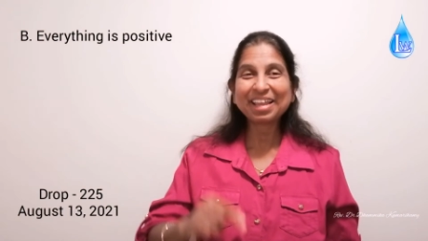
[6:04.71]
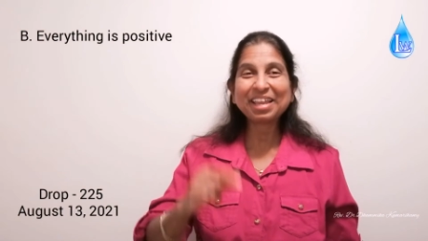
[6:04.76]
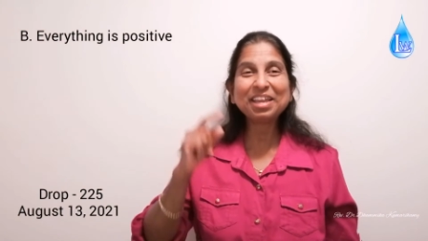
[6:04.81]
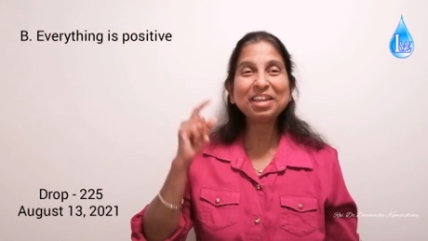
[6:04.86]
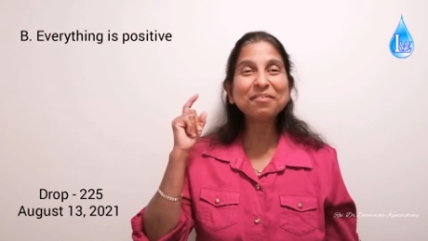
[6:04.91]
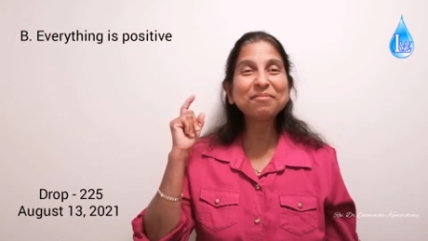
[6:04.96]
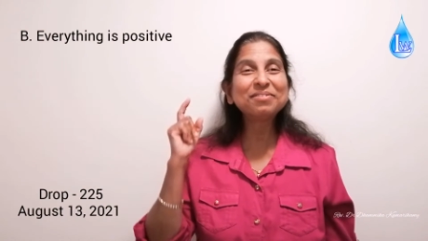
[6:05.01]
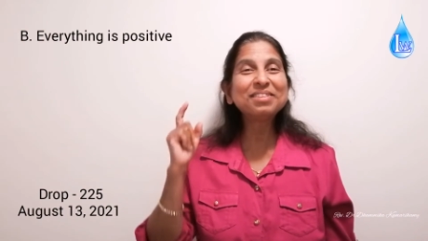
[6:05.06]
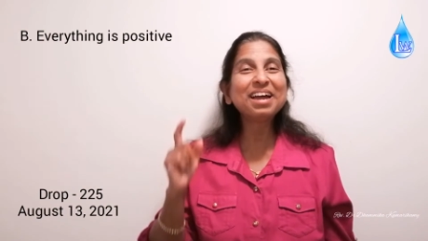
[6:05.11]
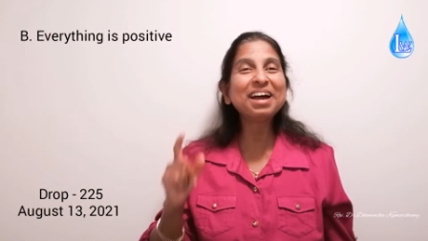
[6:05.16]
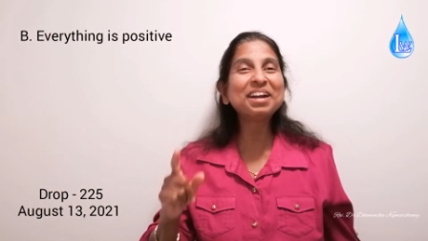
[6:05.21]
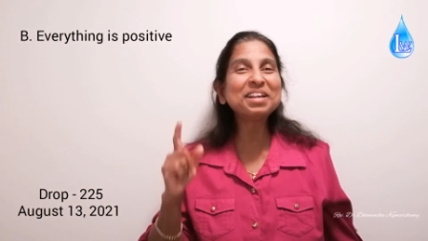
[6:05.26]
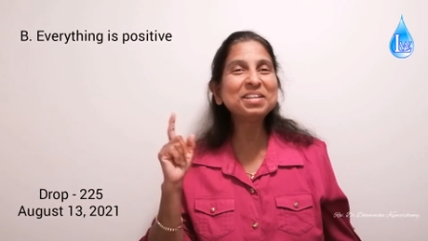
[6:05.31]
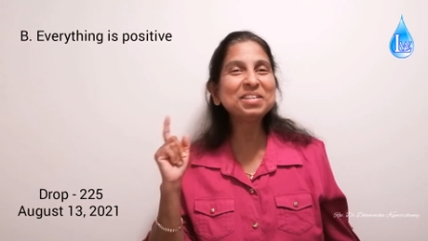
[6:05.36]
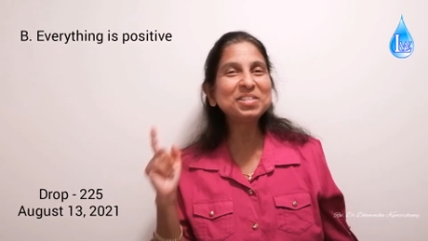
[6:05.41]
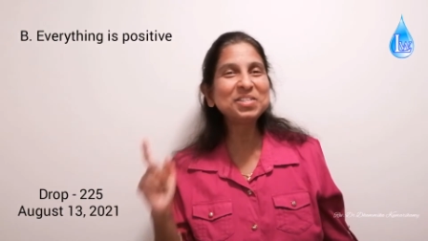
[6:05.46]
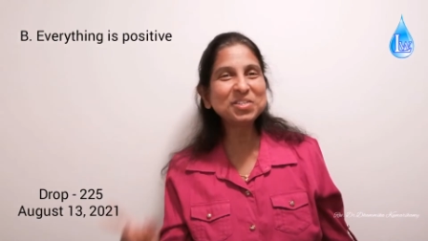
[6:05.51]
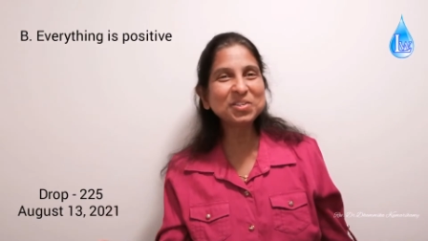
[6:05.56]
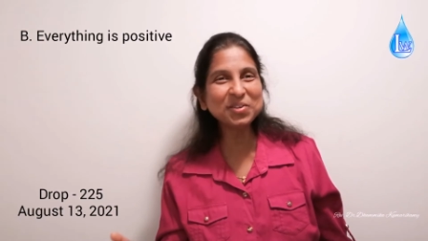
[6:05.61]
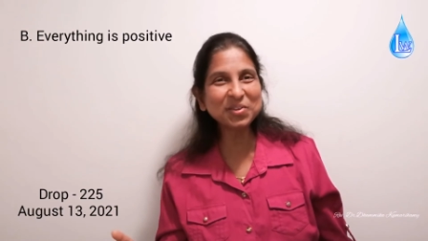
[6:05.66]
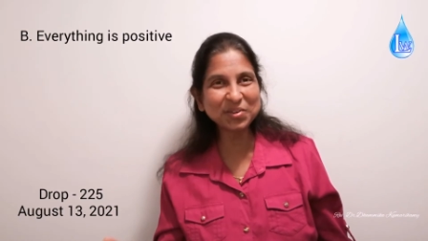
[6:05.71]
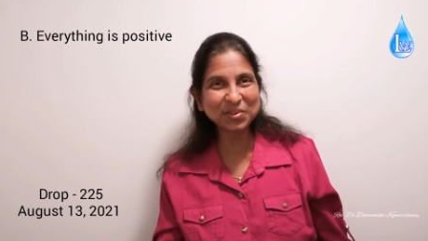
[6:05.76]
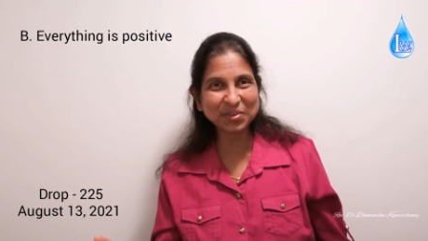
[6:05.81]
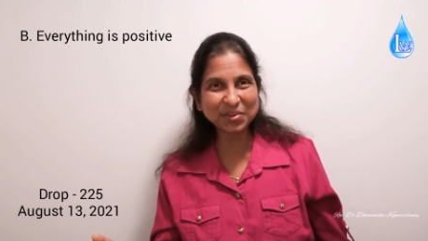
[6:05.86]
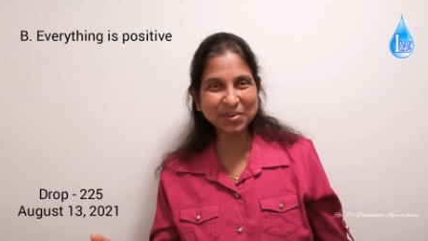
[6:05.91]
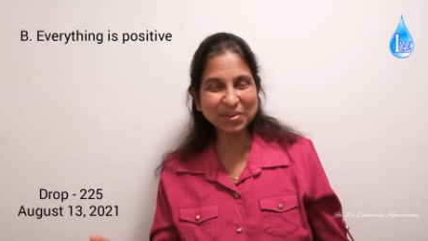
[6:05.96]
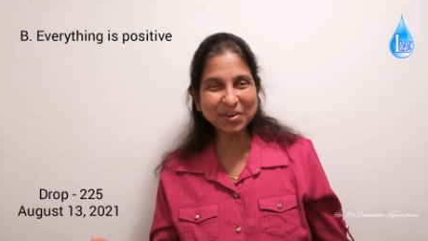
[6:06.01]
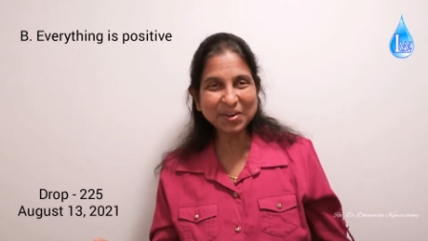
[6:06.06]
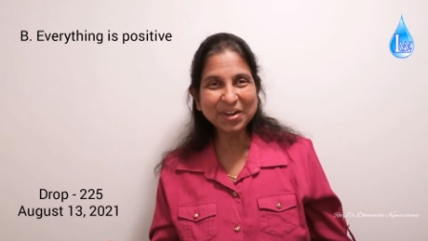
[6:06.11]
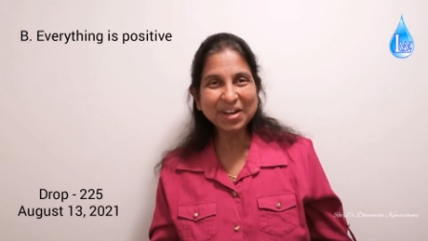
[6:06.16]
If that is
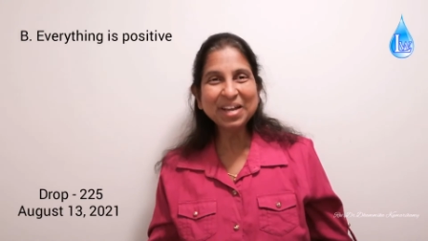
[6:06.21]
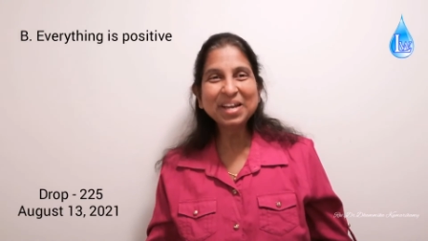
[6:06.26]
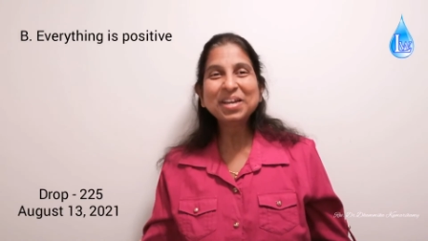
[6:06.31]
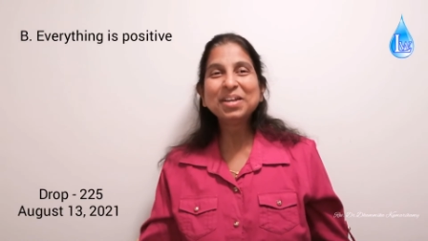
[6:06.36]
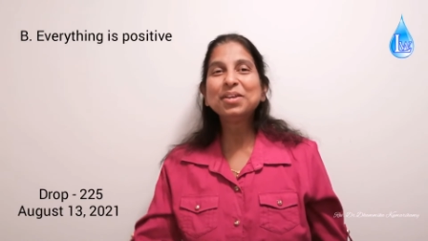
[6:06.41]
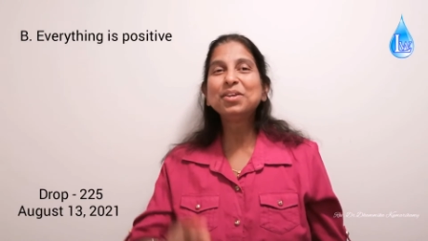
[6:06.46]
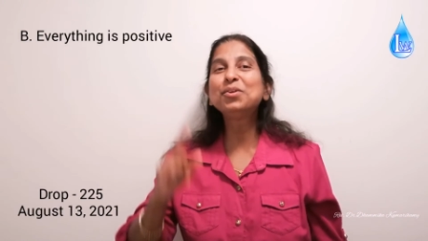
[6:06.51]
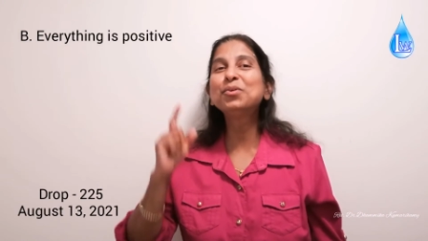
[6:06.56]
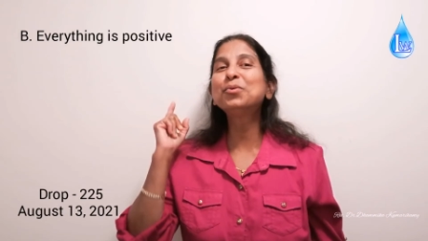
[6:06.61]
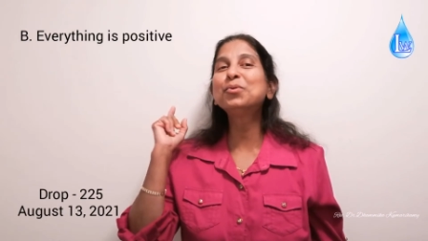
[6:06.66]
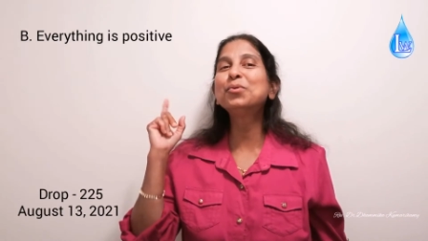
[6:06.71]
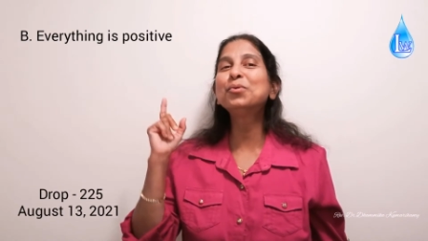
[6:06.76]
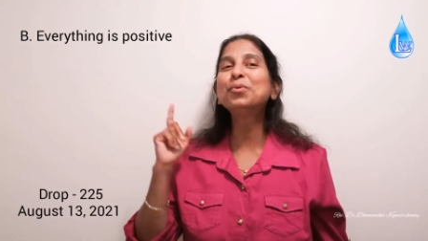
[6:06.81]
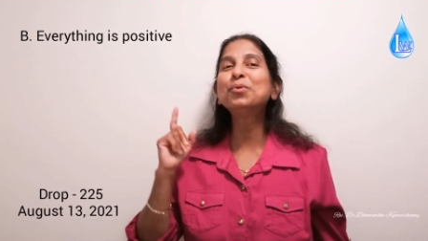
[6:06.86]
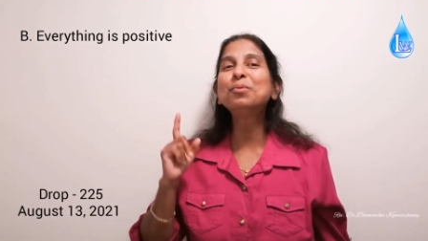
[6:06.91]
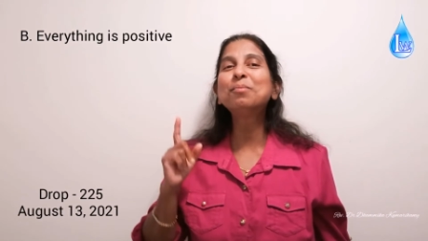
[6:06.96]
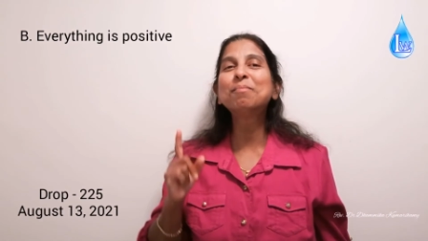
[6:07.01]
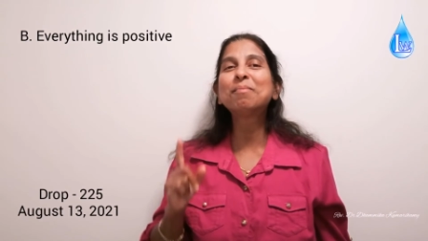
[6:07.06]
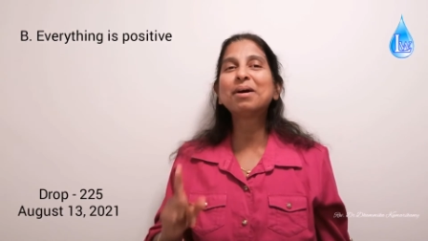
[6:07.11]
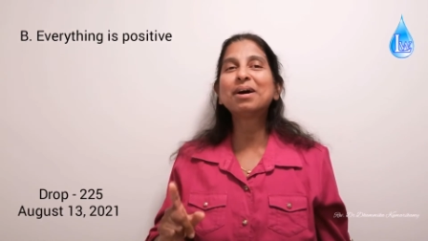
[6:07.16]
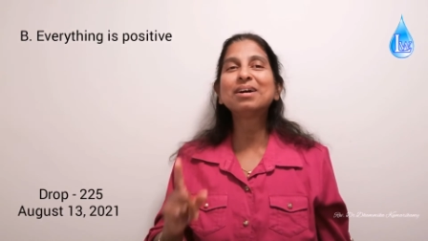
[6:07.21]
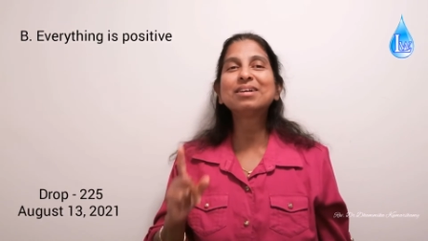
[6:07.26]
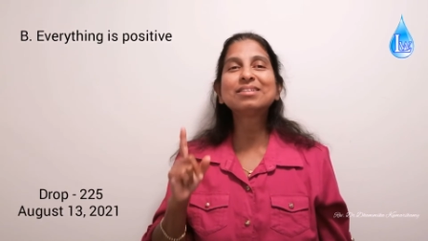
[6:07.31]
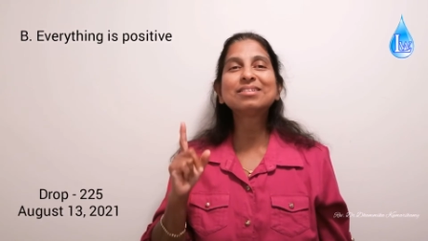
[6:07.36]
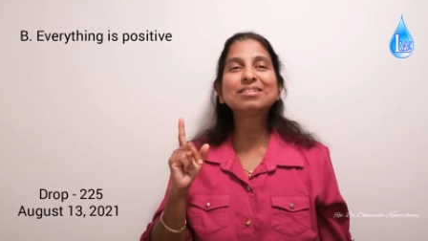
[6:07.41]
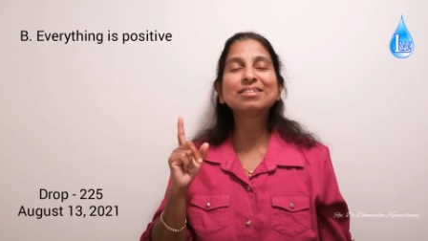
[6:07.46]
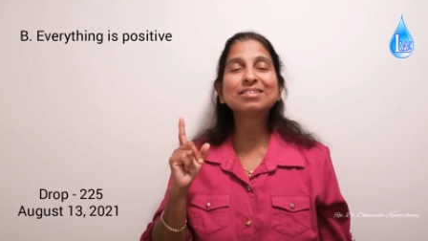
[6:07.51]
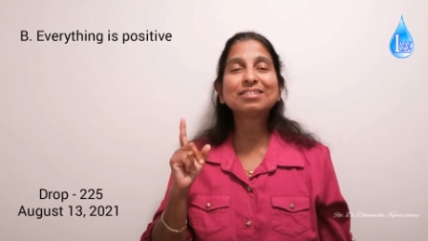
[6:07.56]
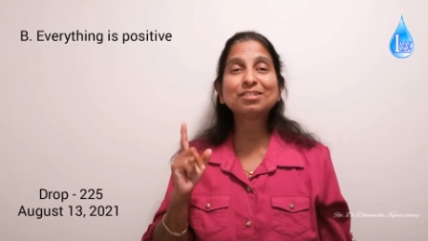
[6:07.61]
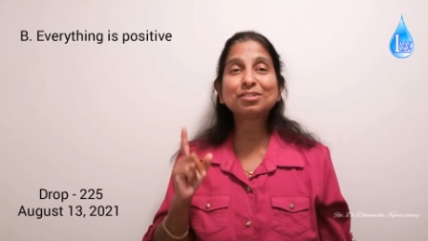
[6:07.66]
you, you
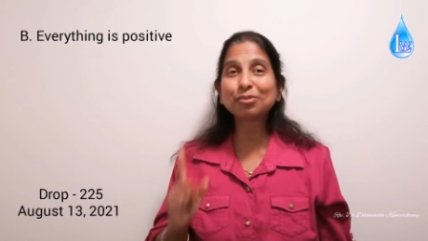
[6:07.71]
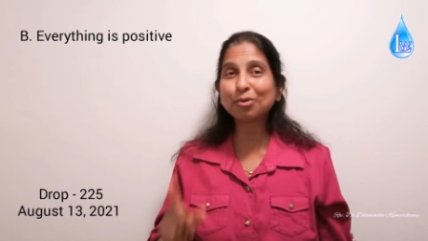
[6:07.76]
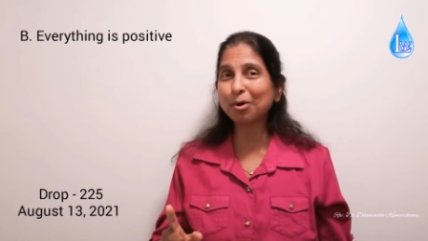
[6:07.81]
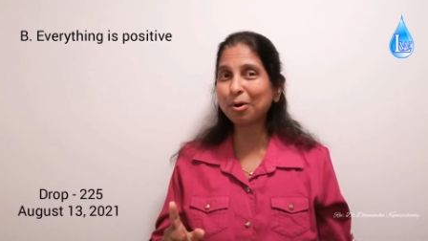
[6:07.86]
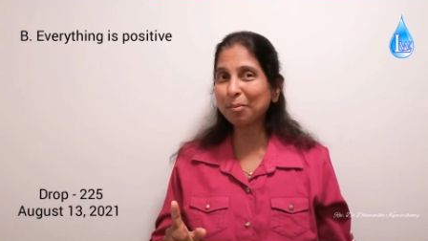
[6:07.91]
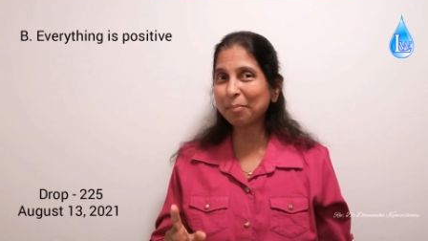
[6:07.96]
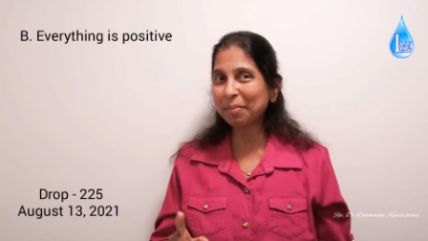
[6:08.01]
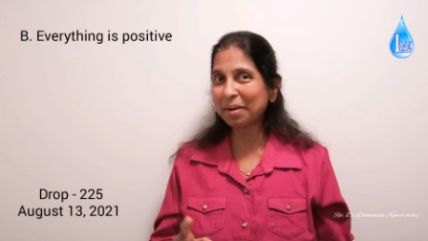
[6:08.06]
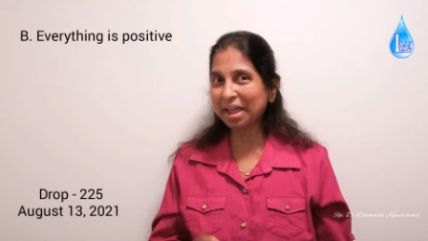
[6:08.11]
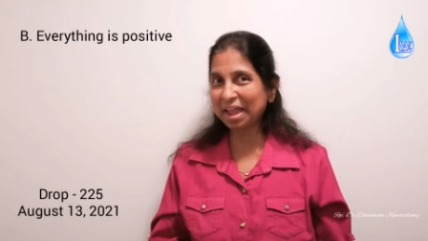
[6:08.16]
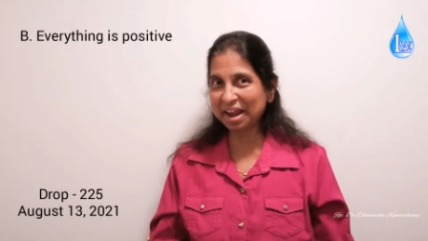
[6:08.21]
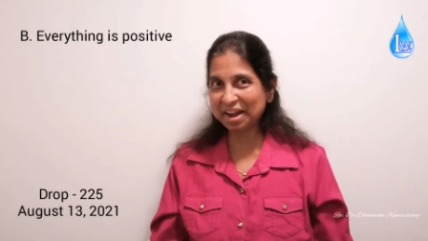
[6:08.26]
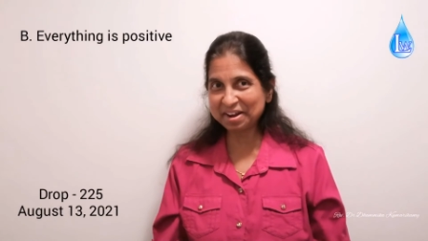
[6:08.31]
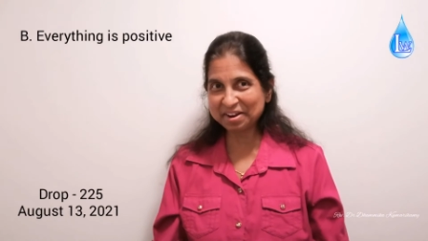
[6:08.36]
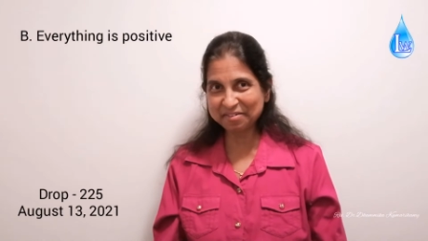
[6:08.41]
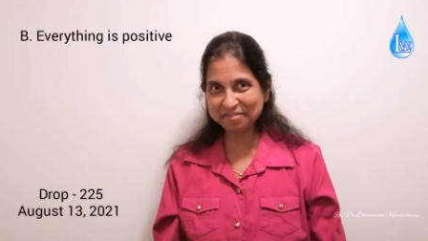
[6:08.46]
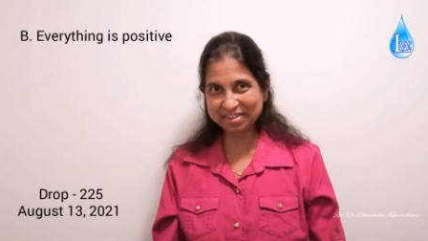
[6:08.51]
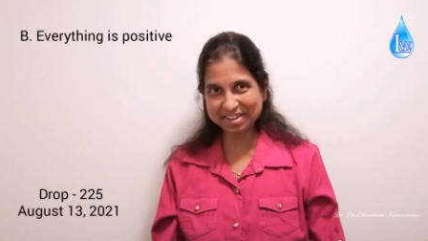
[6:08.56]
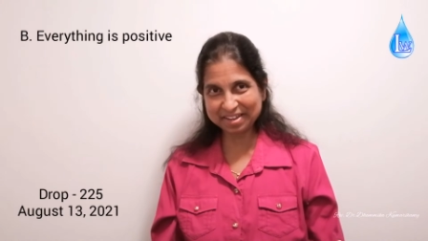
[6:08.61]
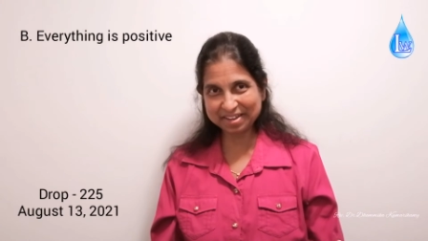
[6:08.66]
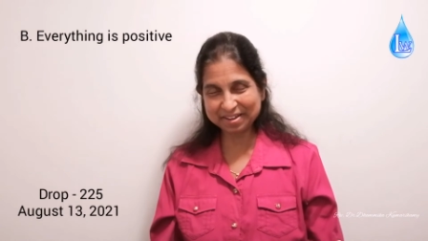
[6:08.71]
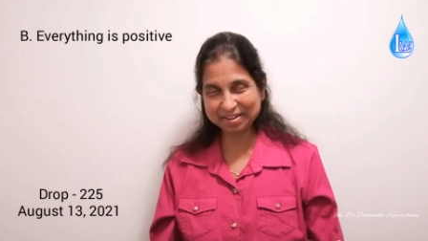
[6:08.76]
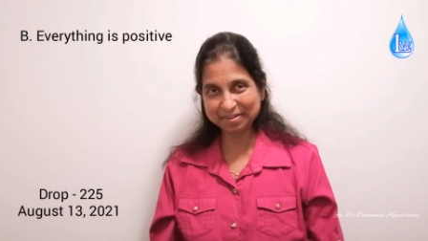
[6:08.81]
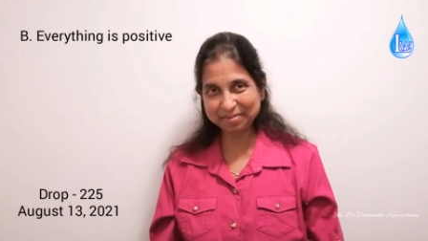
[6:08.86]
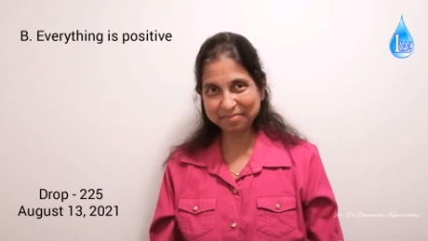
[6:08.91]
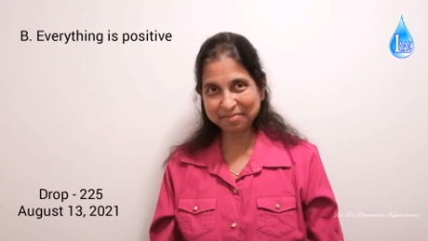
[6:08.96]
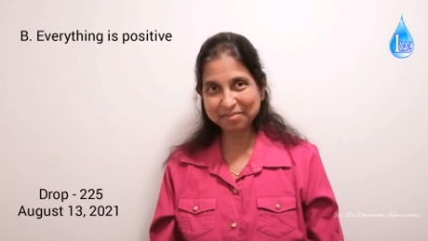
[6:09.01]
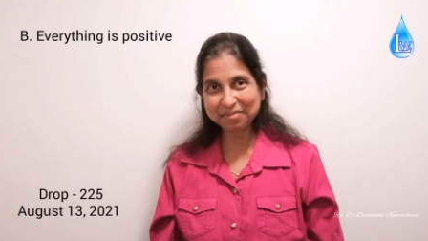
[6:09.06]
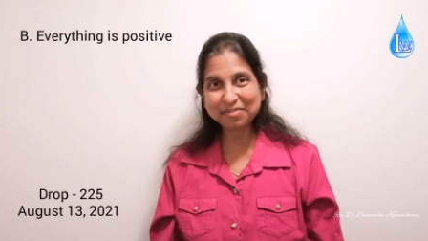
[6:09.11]
must stop and awake.